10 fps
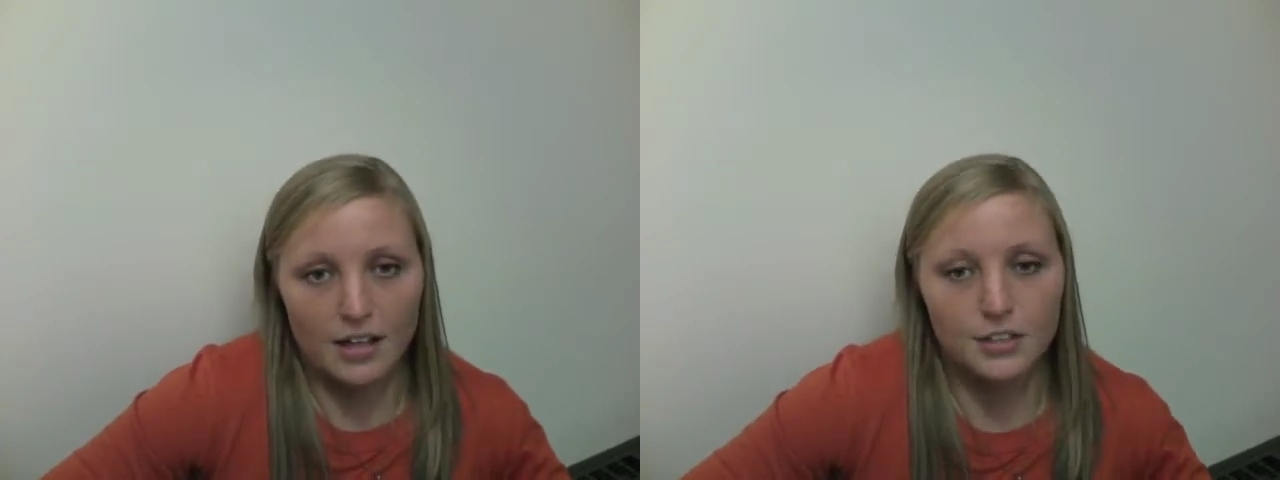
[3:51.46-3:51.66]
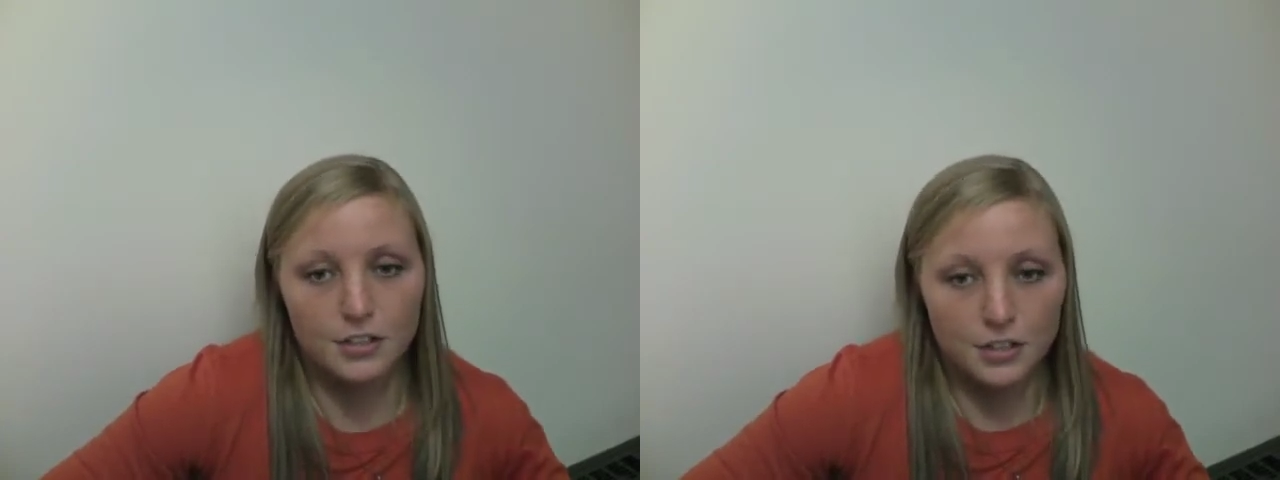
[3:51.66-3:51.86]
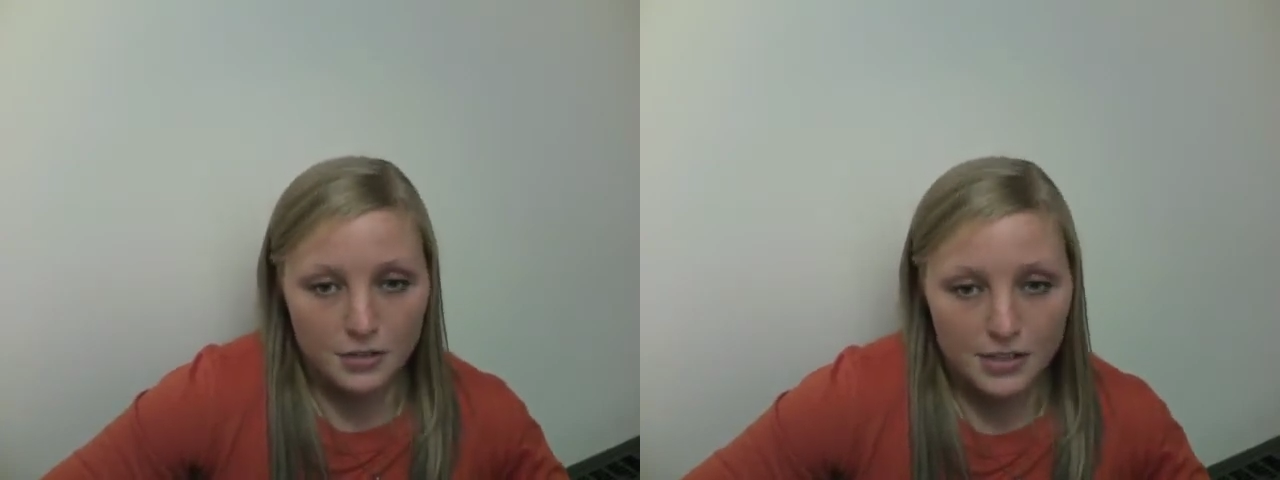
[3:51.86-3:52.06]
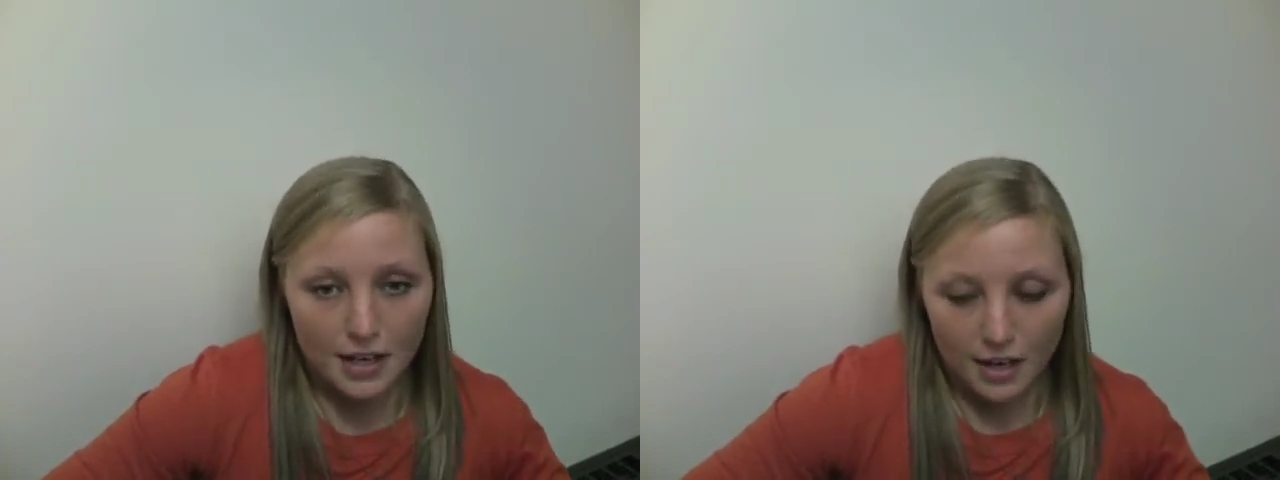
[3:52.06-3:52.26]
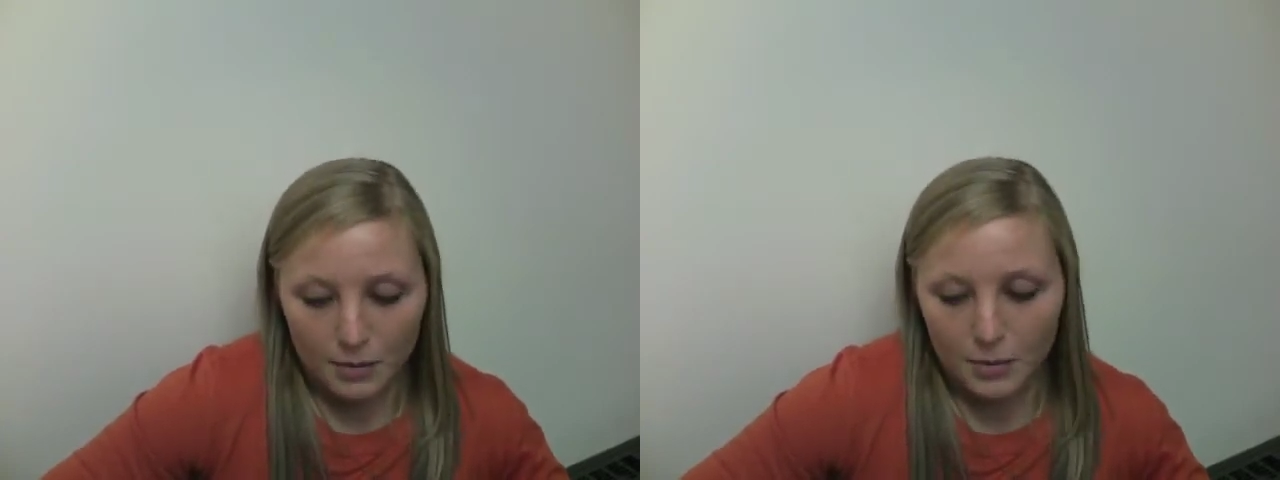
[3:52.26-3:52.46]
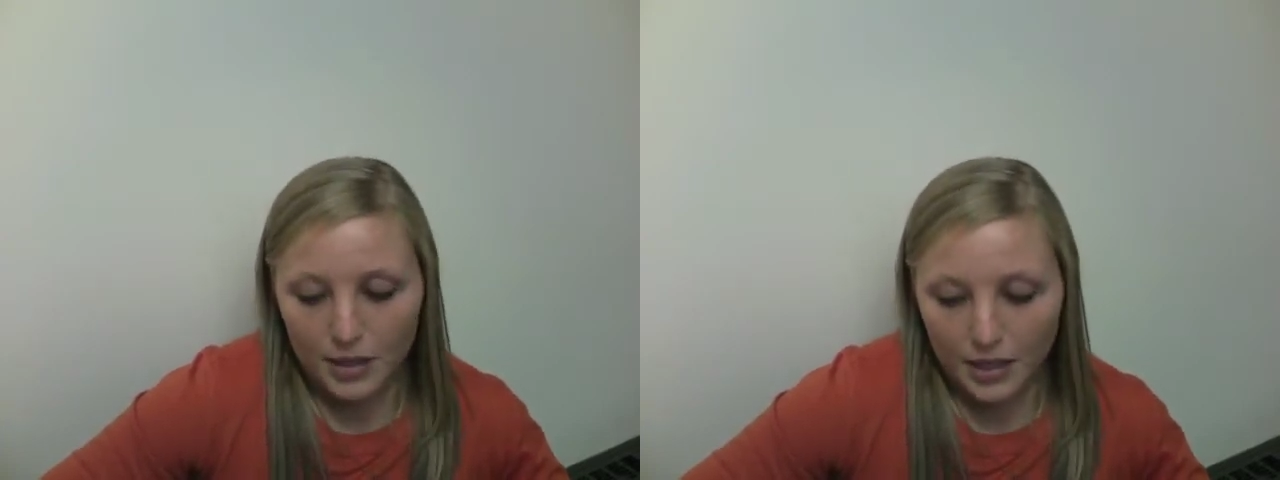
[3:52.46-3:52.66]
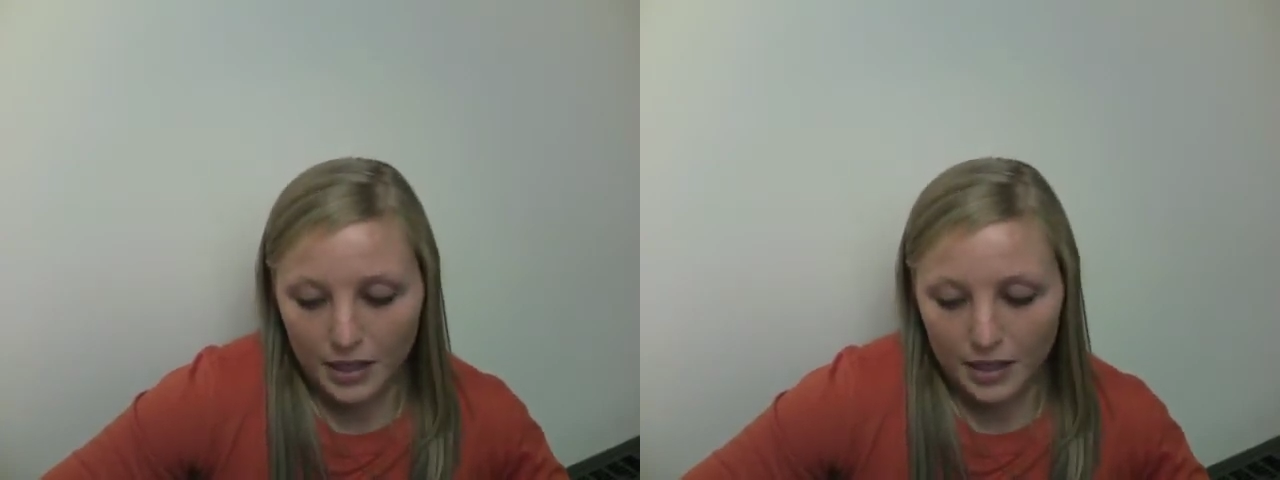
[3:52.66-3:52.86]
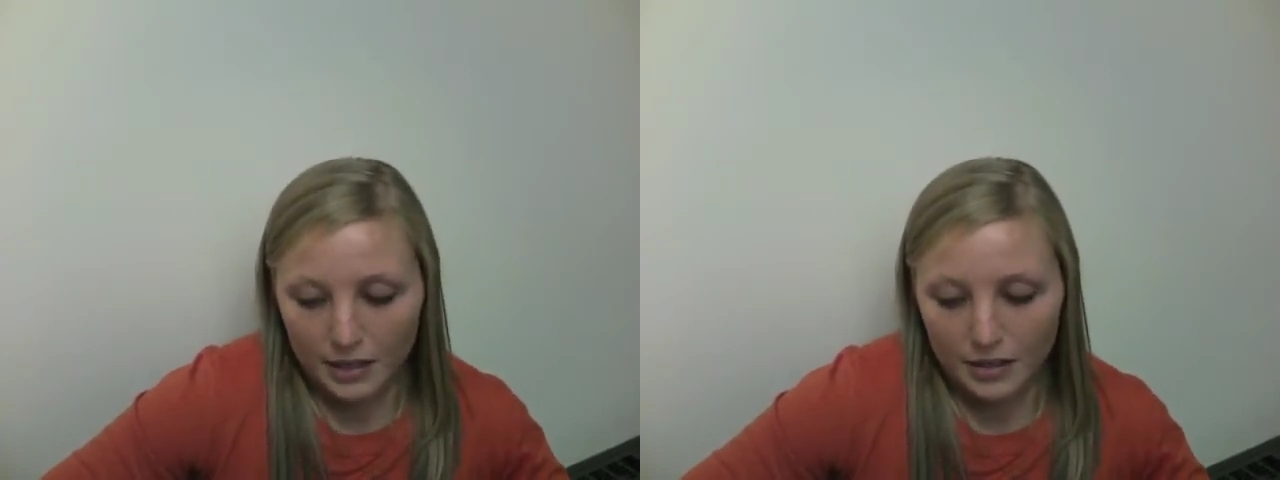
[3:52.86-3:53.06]
Tuesday
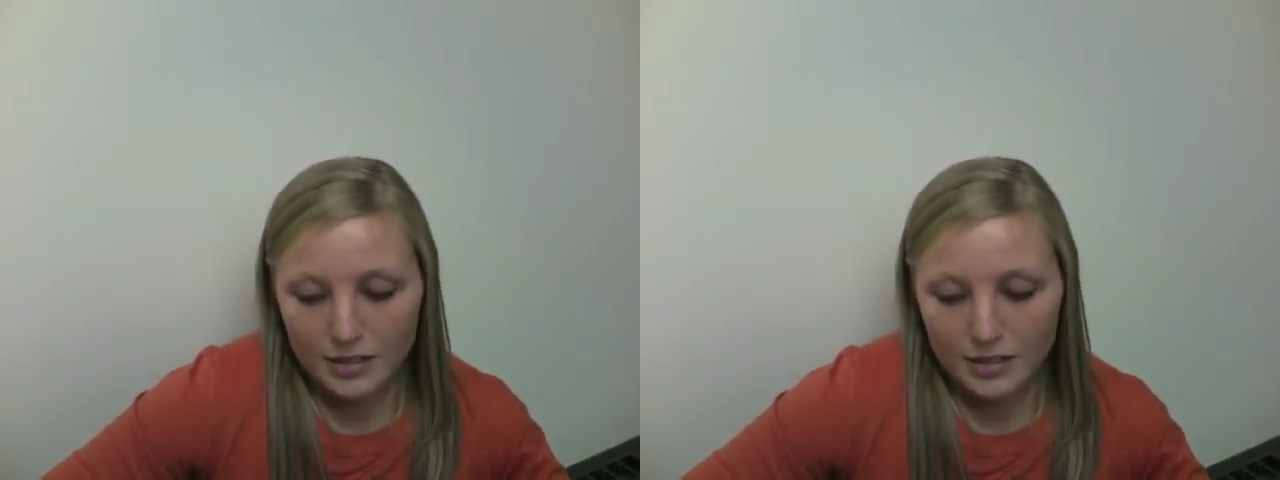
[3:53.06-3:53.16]
being a